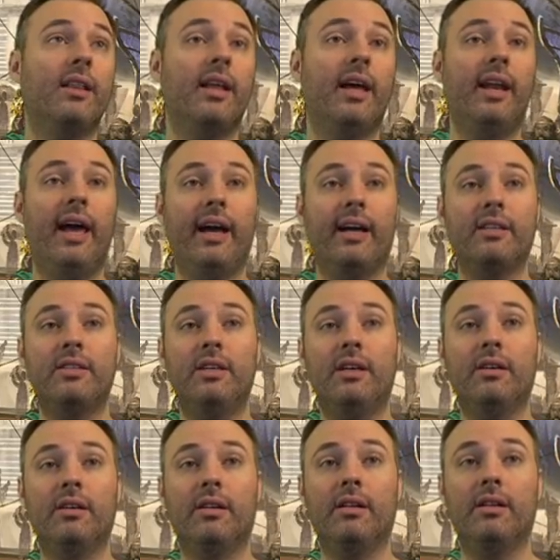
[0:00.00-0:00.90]
not let
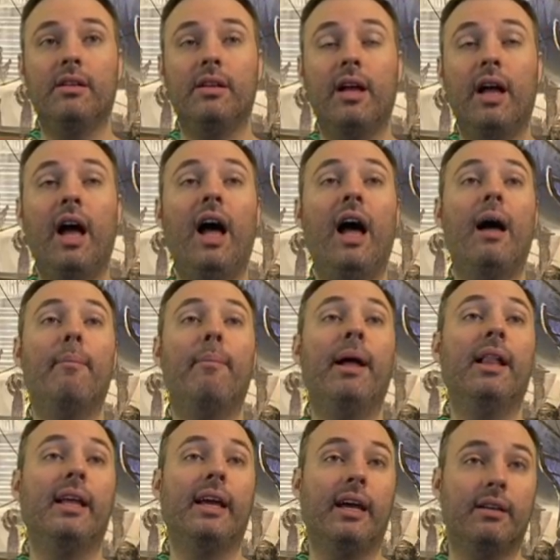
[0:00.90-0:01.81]
X equal
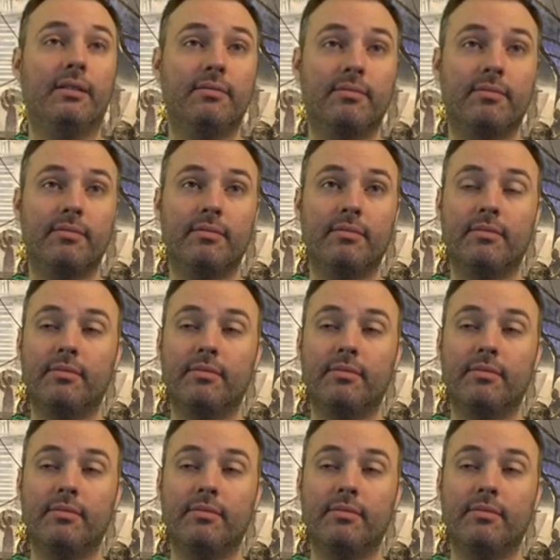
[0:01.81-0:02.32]
a billion?